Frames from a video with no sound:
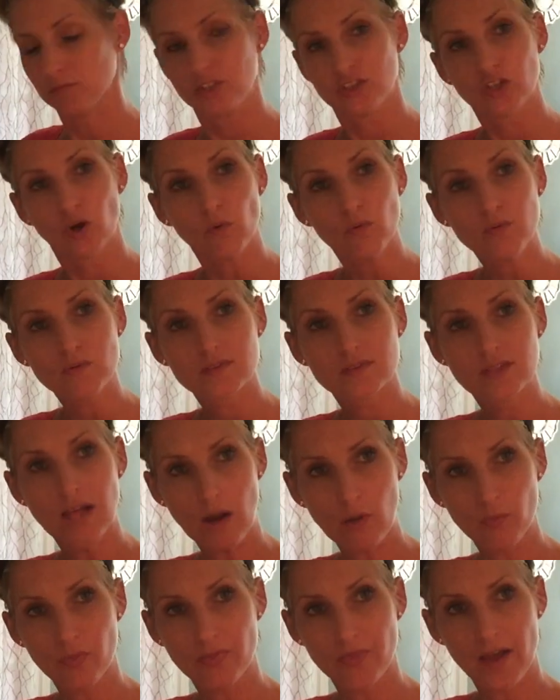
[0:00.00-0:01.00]
Don't
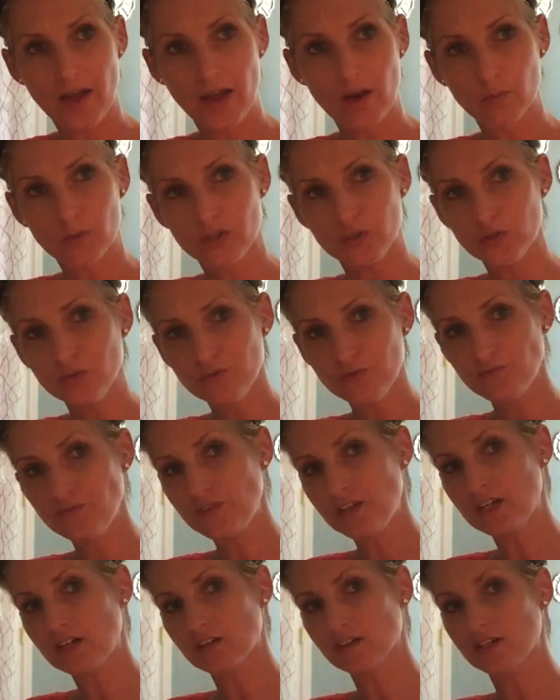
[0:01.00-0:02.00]
doubt that. When you
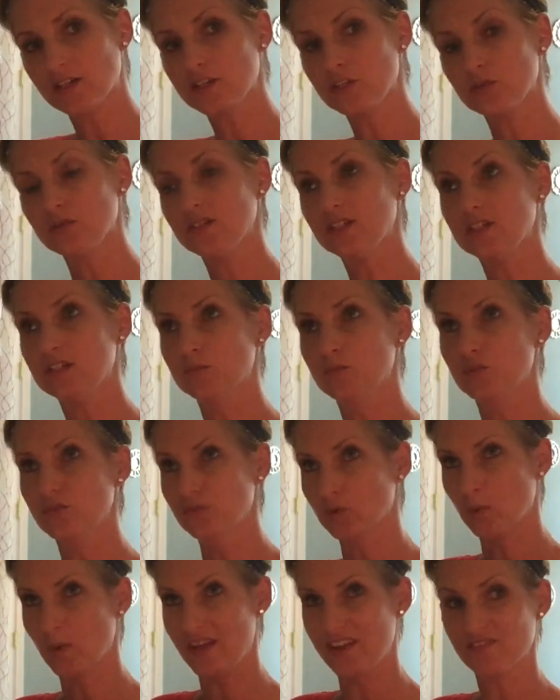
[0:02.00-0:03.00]
feel like you need to move
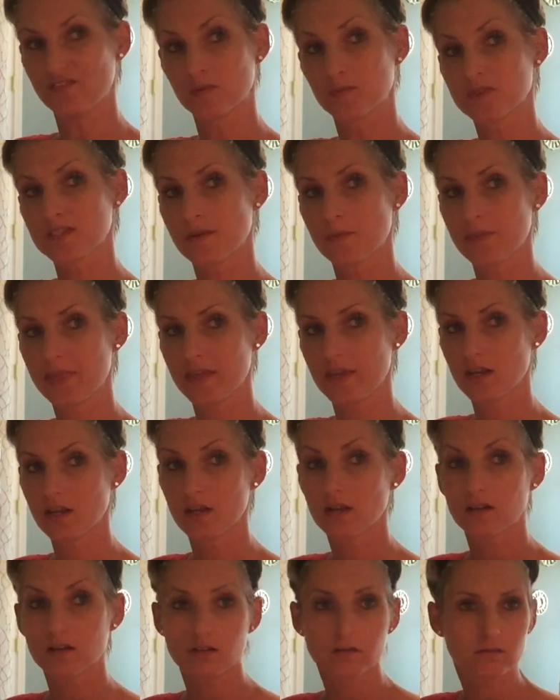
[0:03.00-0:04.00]
away from
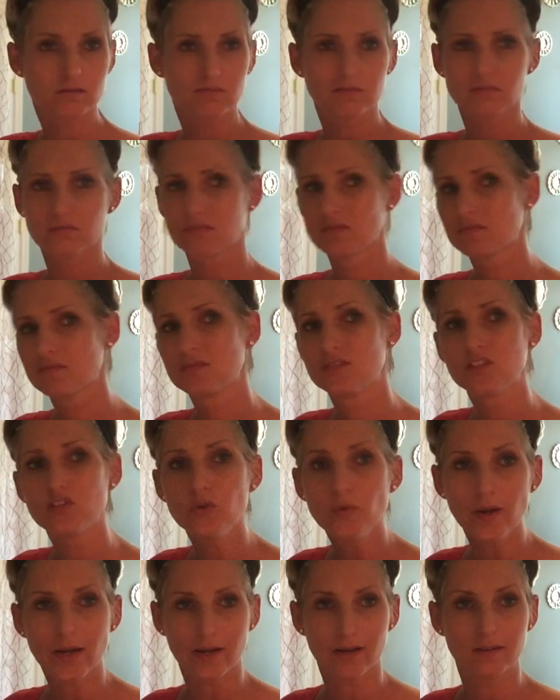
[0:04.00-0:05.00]
something,
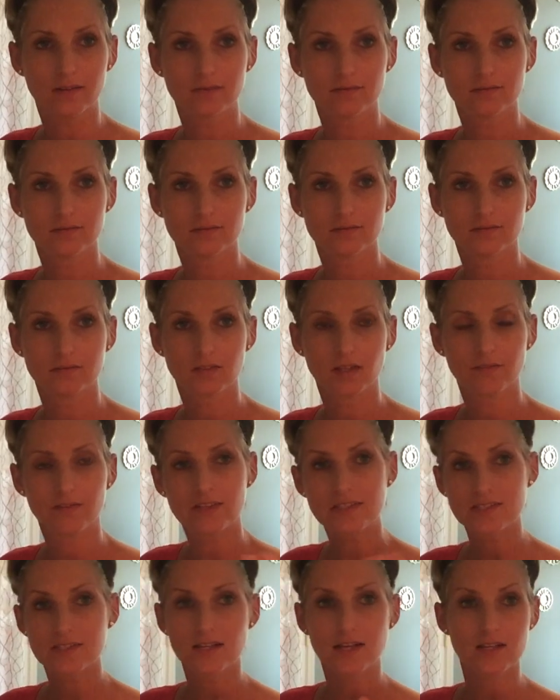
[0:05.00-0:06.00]
do it. If
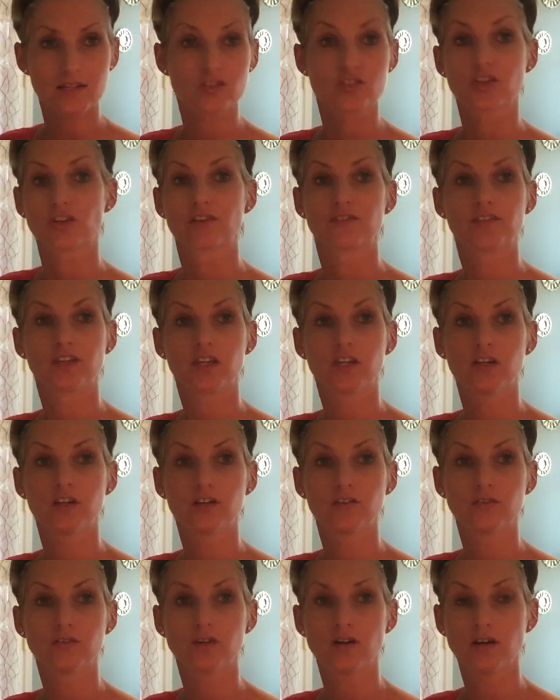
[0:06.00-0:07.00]
it's not serving
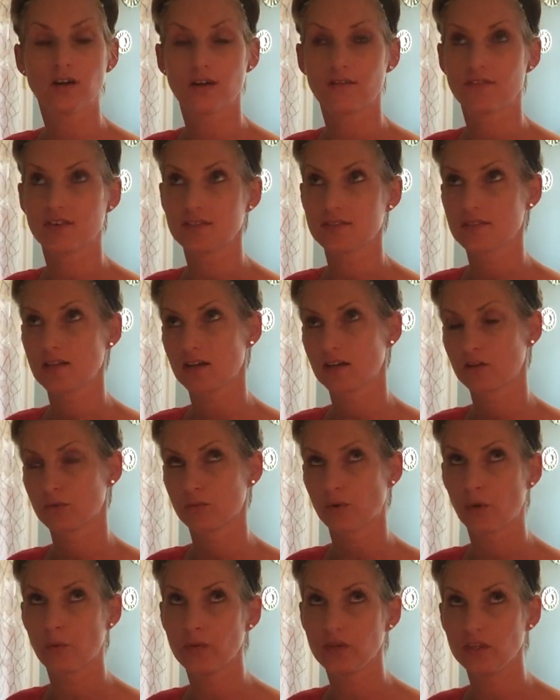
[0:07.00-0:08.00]
you, if it's not
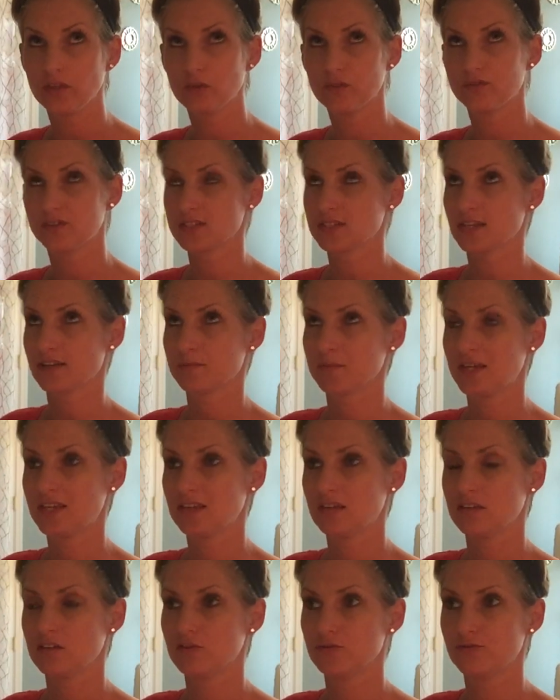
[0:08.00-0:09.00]
growing you, if it's not
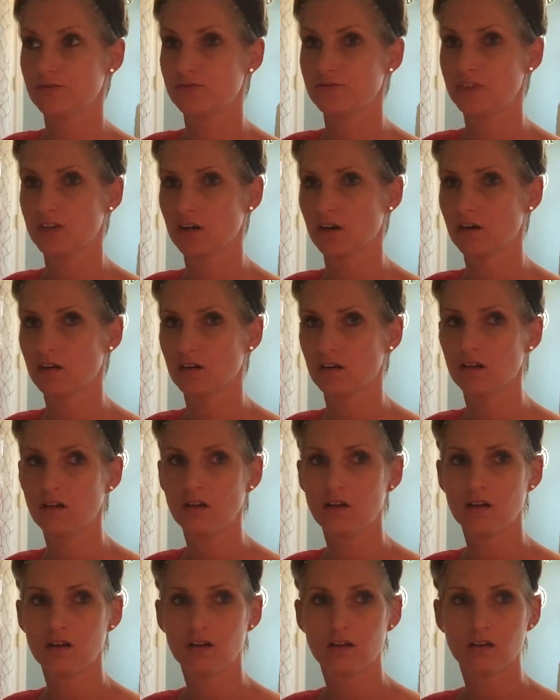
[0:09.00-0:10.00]
making you feel
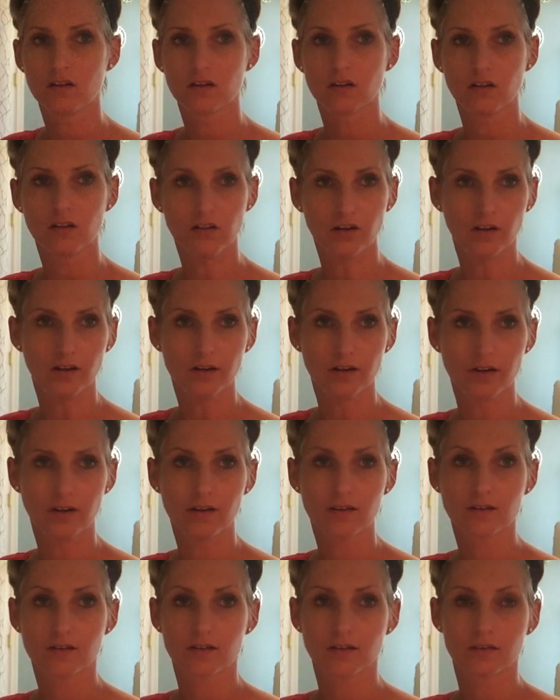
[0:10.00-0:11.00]
good,
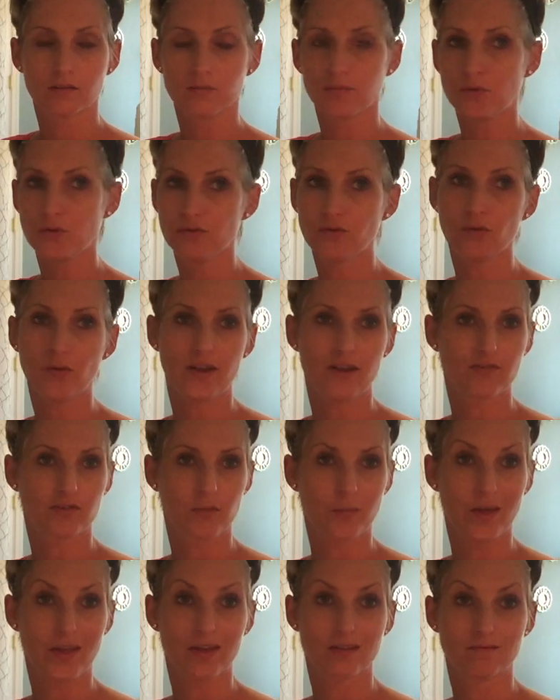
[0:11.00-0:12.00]
move away
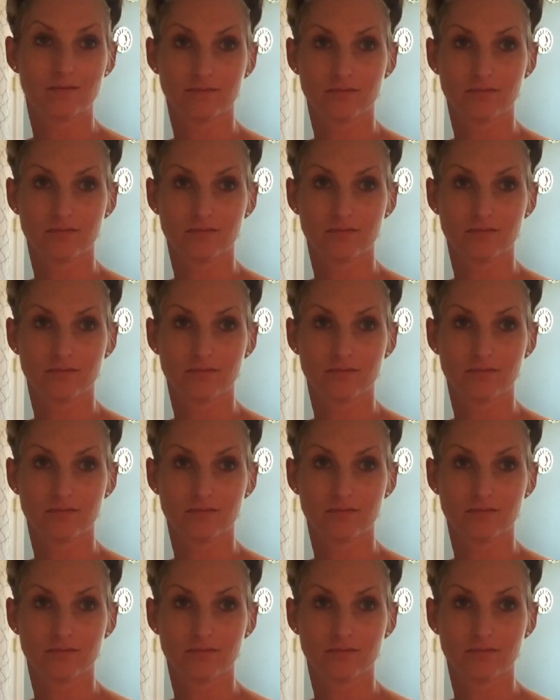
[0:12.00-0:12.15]
from it.